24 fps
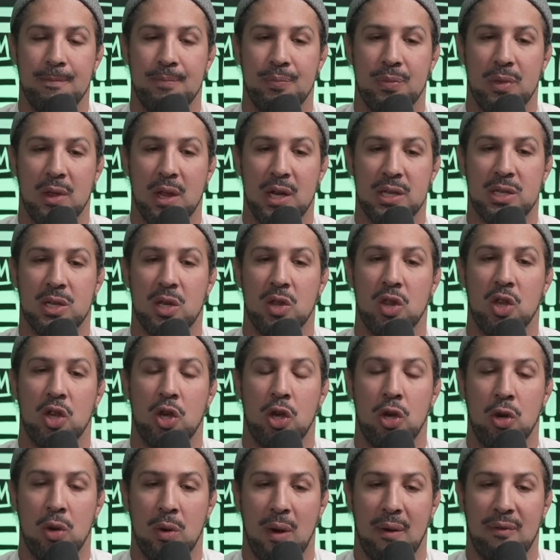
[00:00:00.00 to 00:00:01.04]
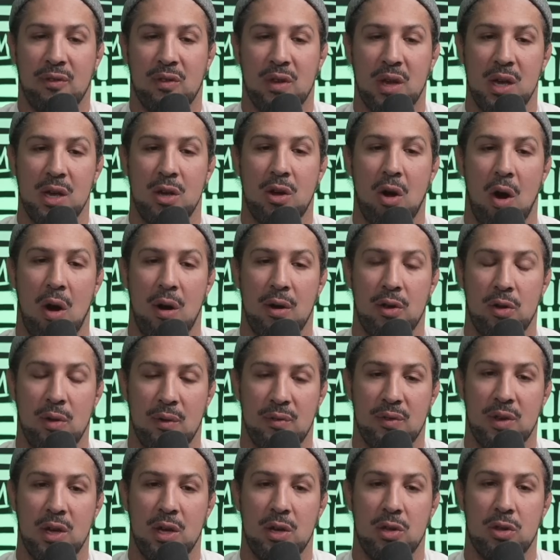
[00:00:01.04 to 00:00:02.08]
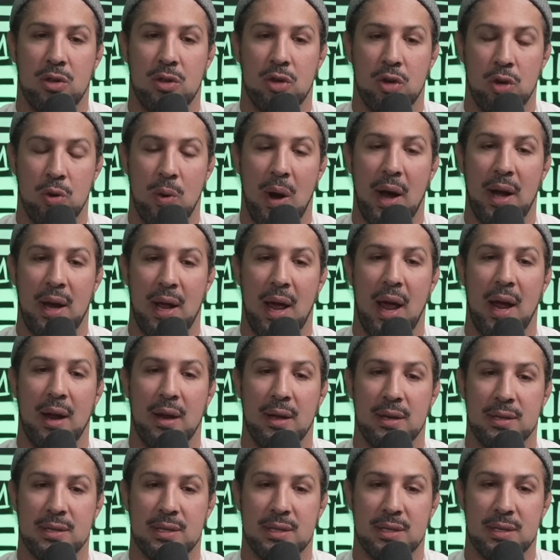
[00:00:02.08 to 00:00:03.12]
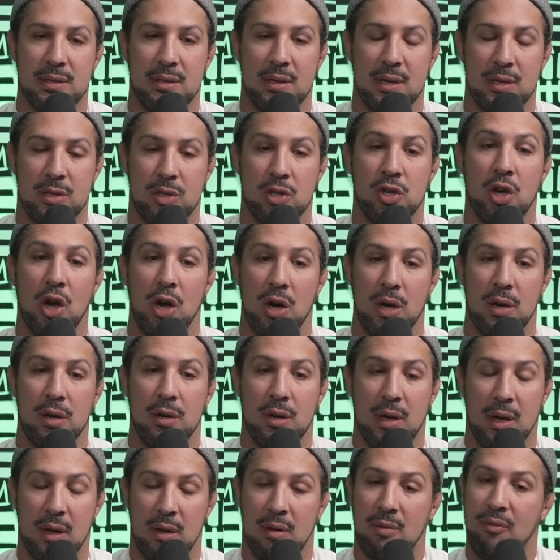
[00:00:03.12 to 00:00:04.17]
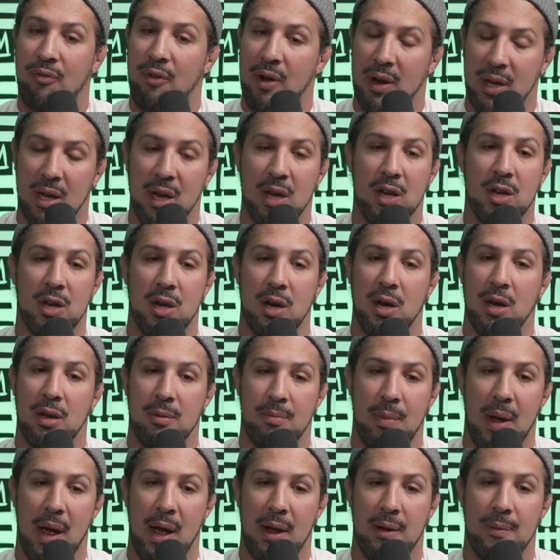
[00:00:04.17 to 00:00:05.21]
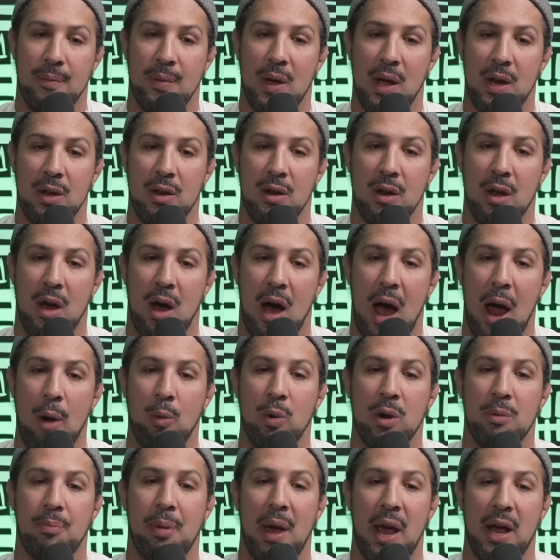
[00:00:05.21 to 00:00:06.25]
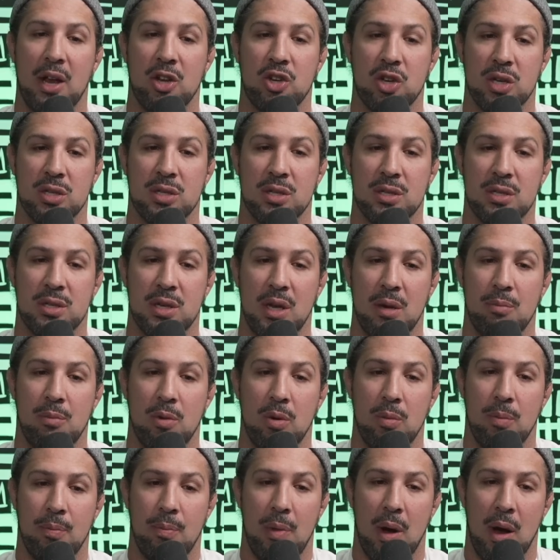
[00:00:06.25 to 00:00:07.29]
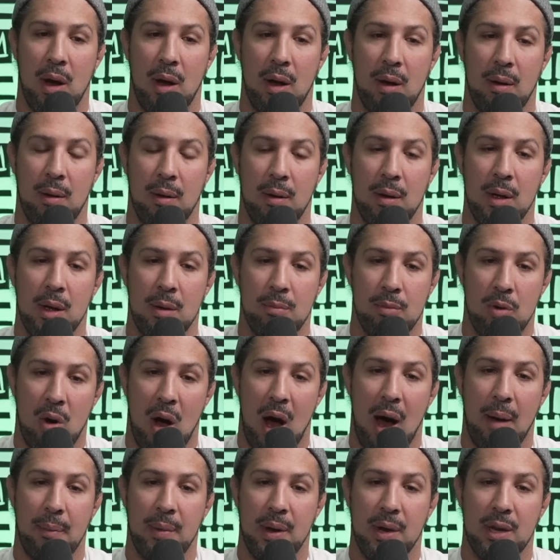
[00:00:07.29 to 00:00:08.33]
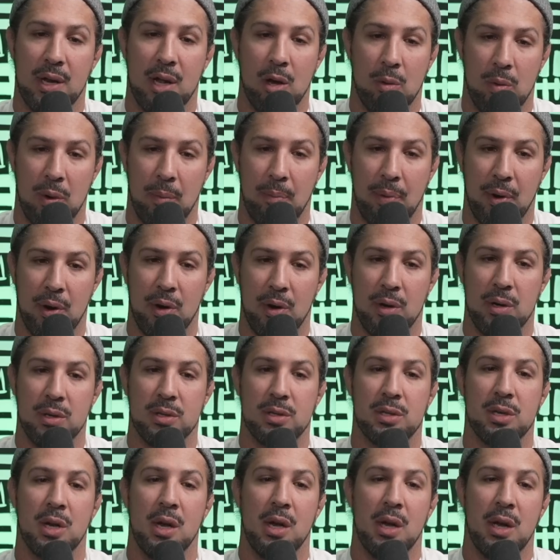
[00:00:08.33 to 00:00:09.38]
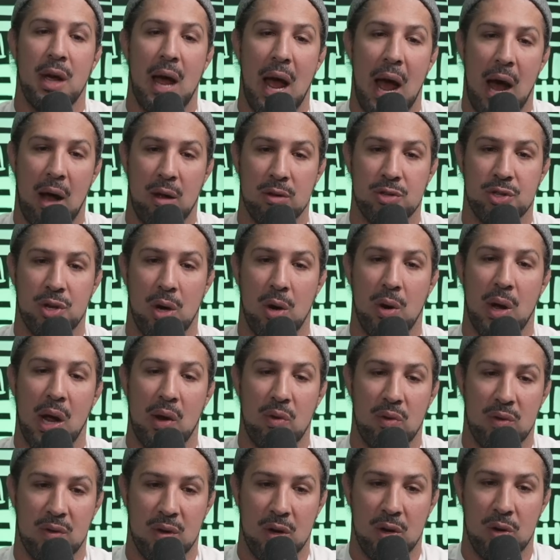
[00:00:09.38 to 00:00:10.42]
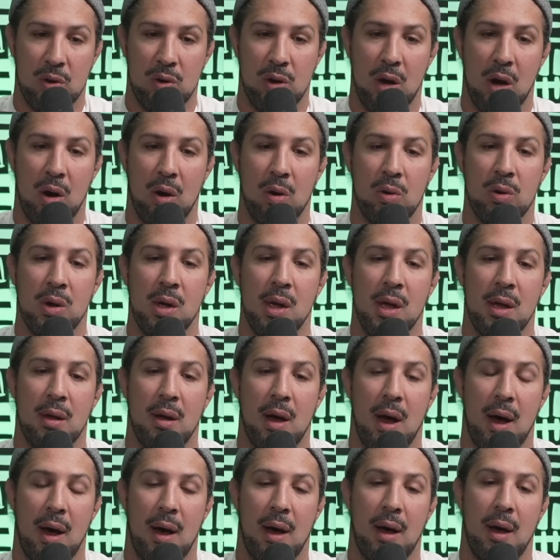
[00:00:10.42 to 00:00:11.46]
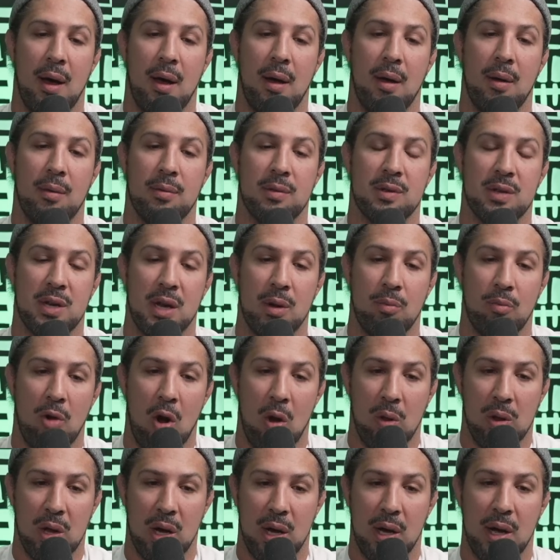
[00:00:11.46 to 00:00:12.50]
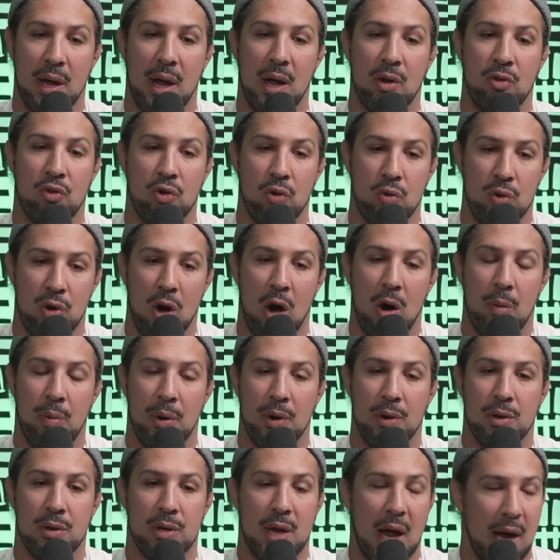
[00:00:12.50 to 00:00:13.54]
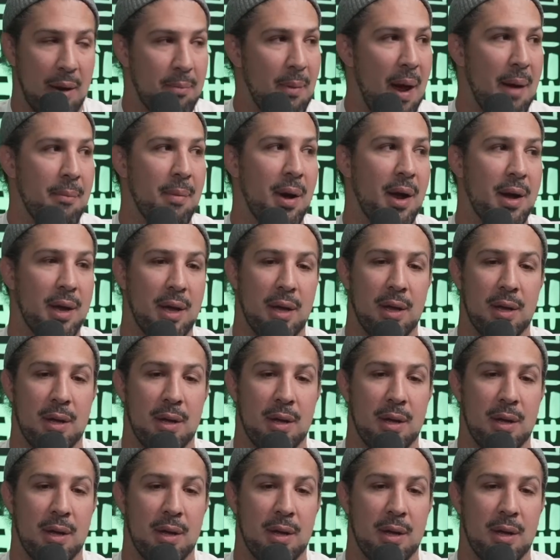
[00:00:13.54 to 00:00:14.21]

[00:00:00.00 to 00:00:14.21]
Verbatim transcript: listen, the UFC card, UFC 288 is is good. It's freaking good, man. And I would pay just to see uh, Muhammad, Gilbert Burns, Aljo, Henry Cejudo, uh, Steamrolla, and Drew Dober. Take my money.